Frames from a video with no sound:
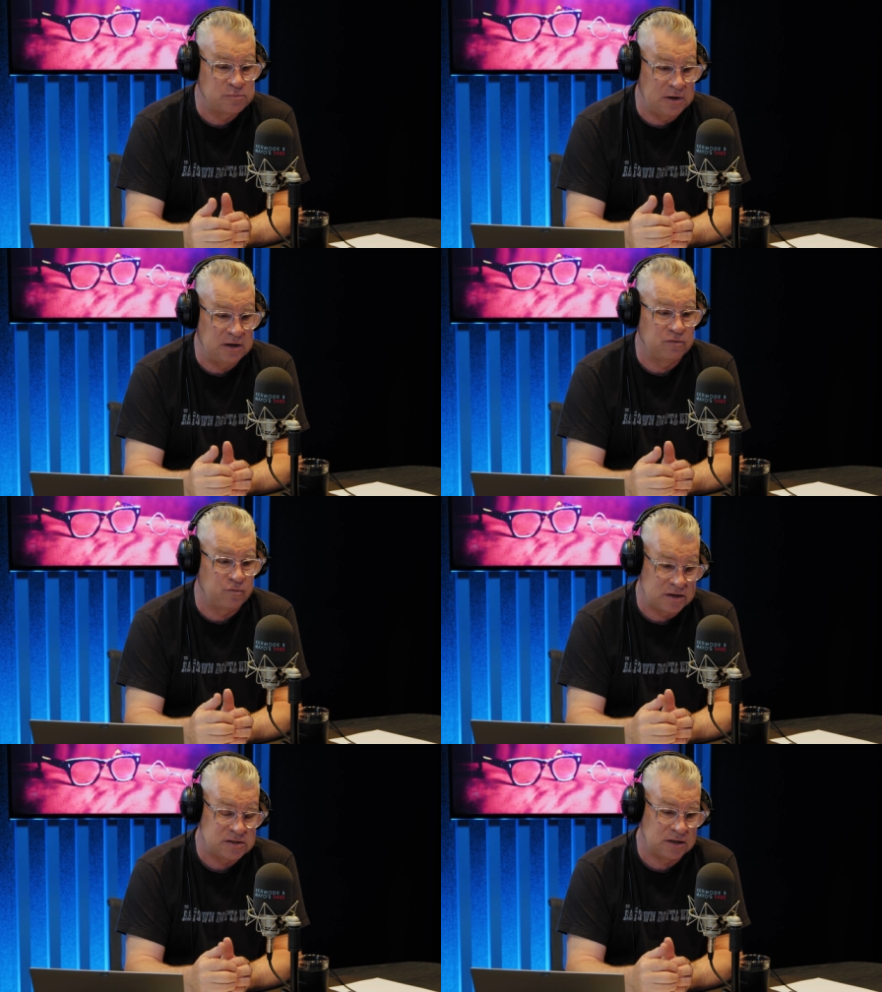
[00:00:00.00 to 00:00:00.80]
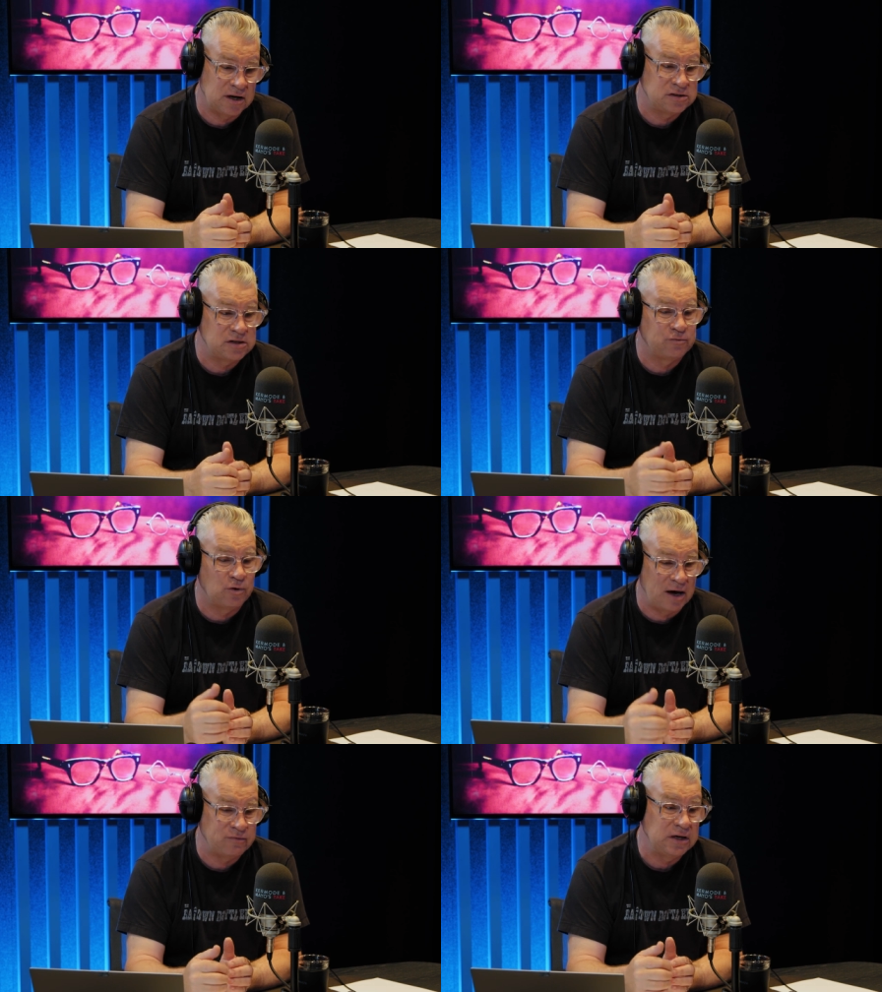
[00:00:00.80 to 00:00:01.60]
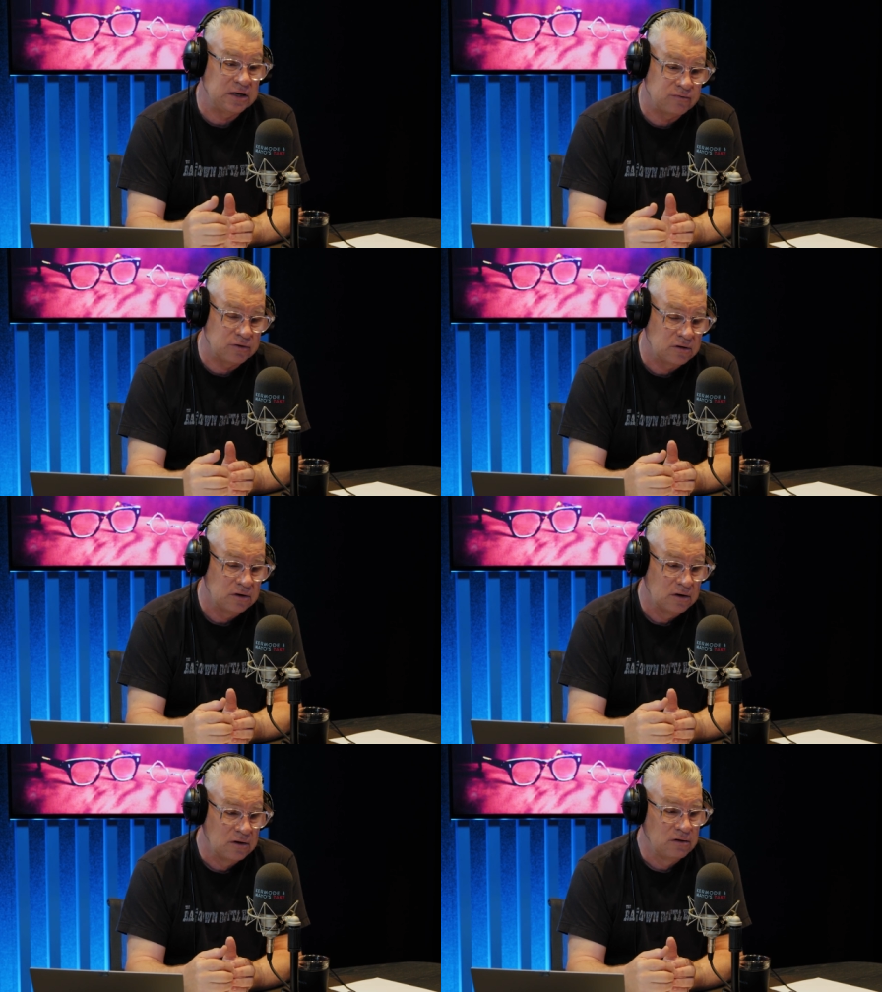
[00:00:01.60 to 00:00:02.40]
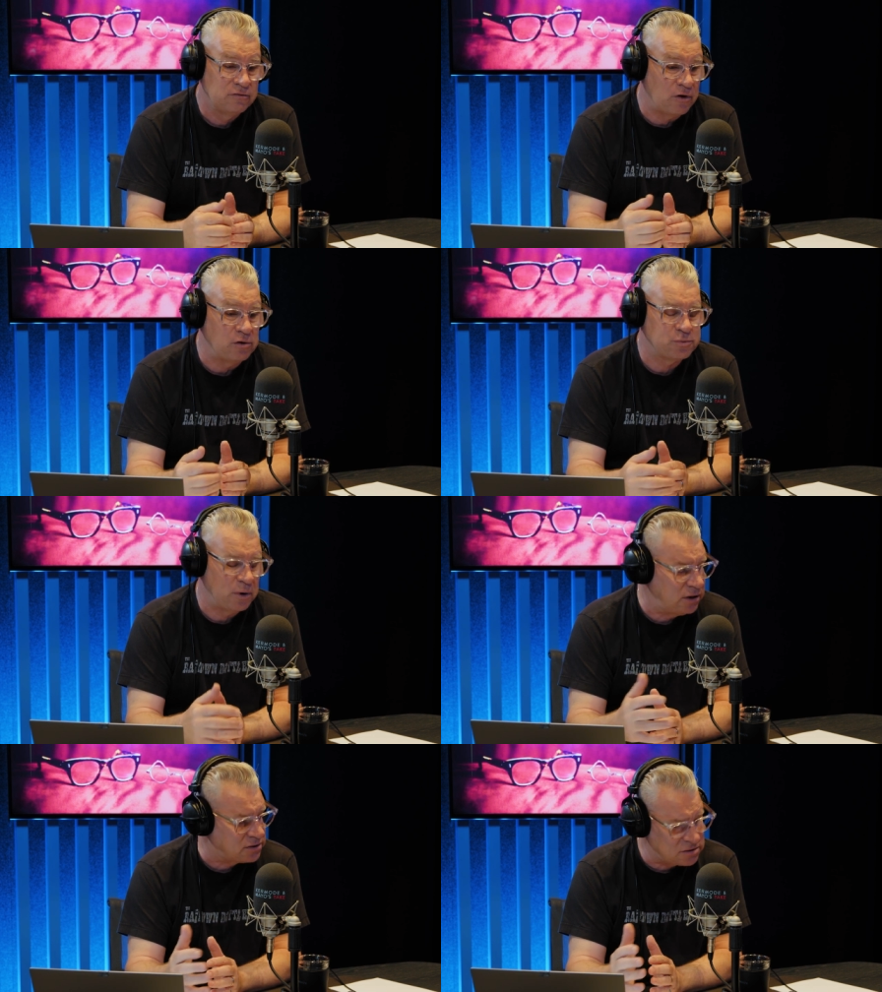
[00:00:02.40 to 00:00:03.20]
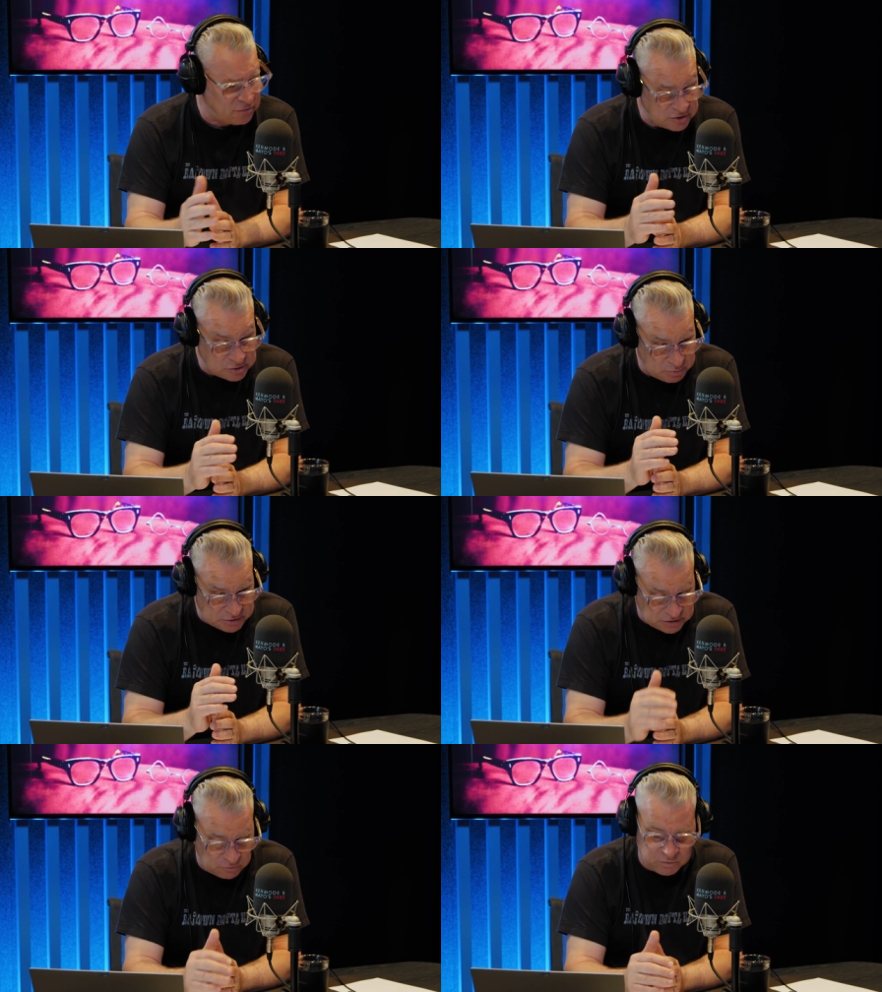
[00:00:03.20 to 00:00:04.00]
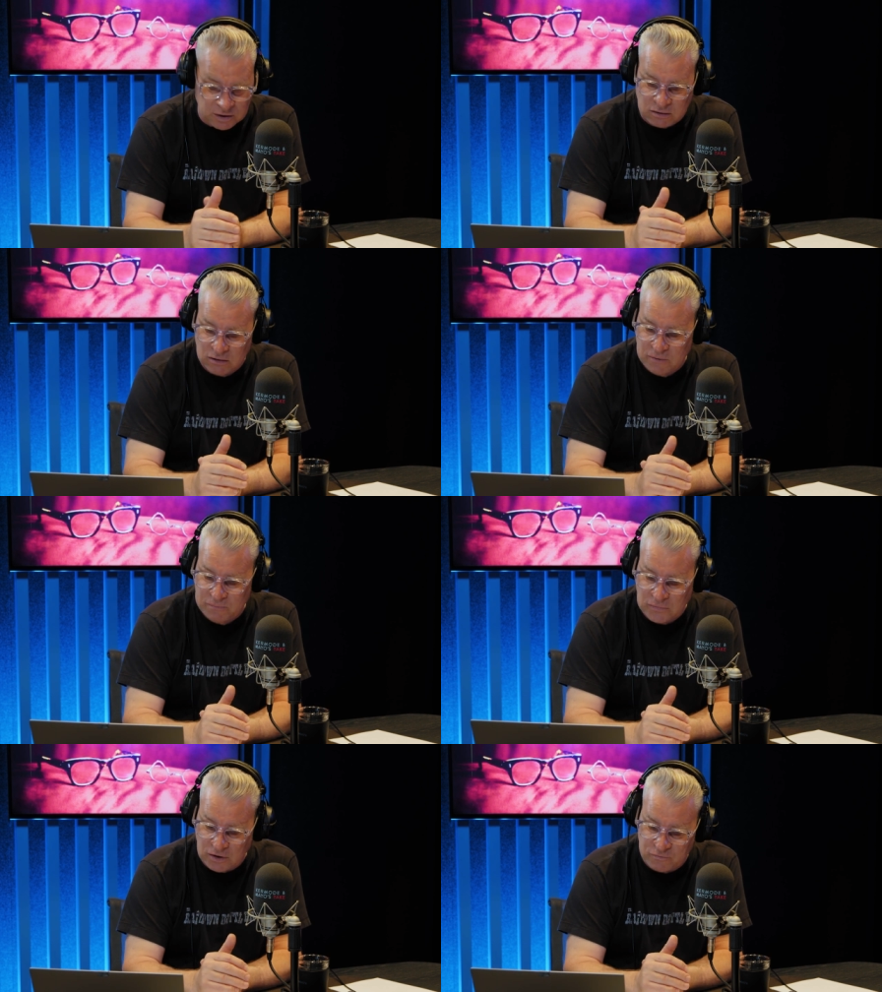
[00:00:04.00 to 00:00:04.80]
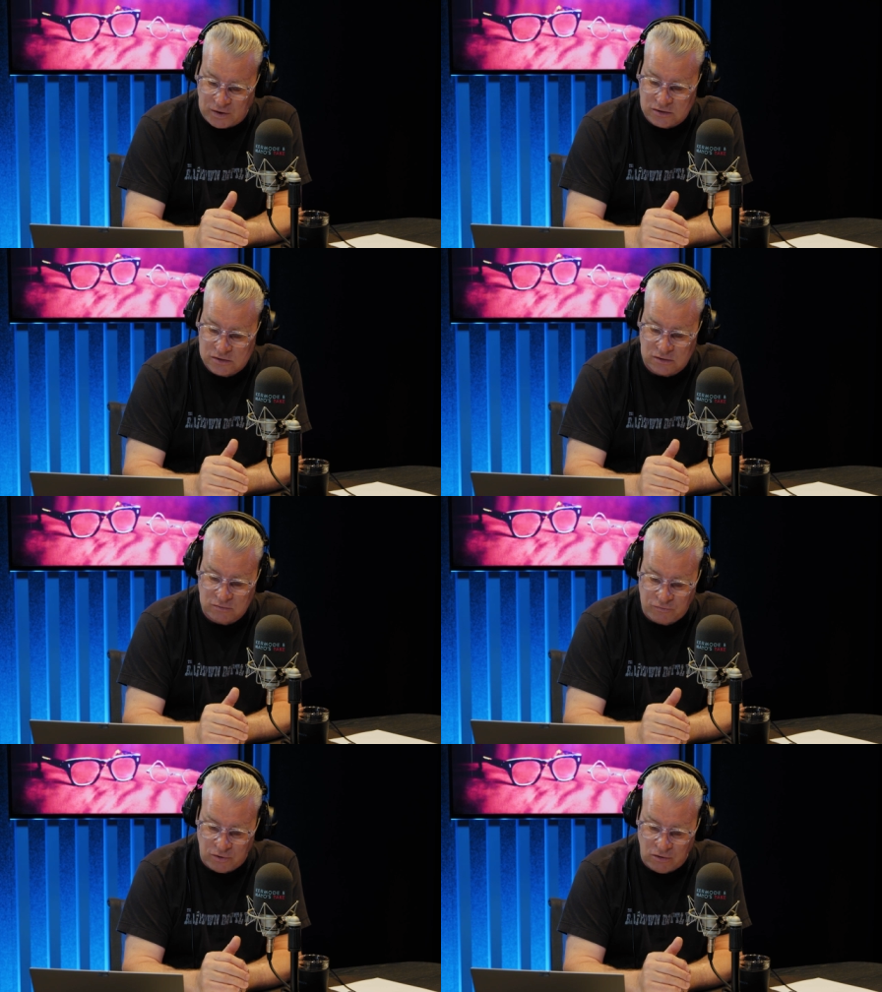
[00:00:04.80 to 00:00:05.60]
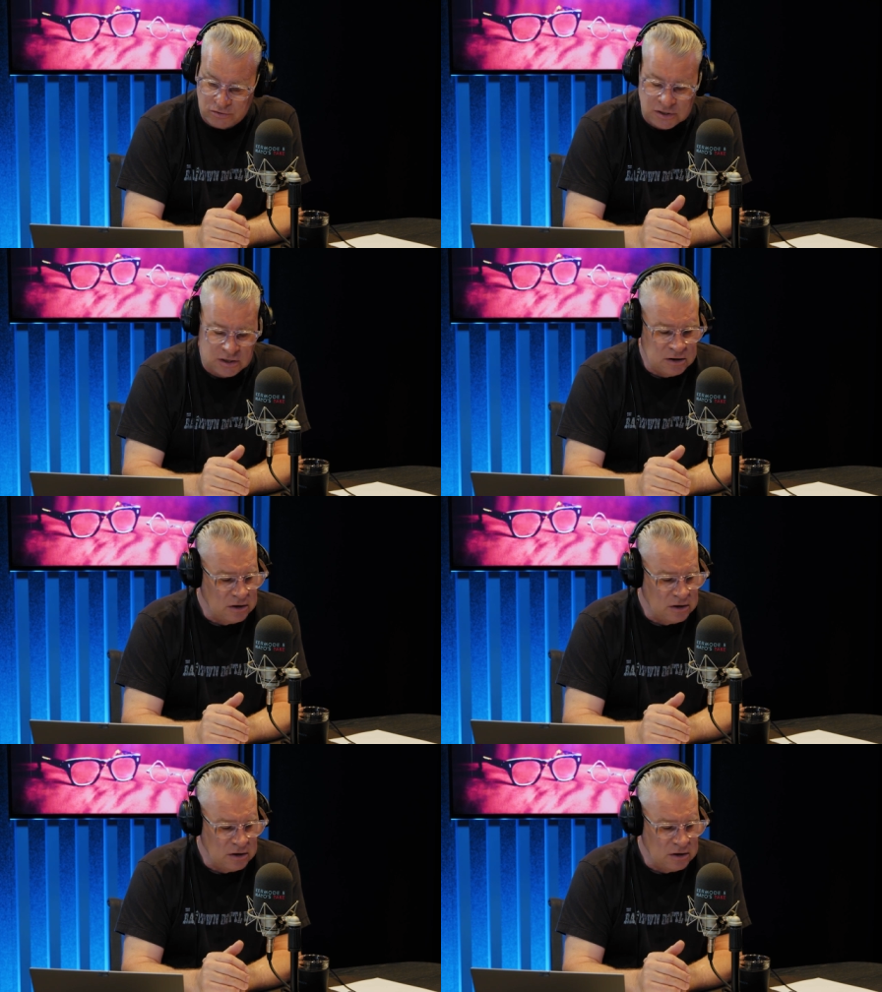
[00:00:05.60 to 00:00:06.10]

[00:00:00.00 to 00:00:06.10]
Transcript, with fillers: is being investigated for having given false witnesses, a very specific offence in France.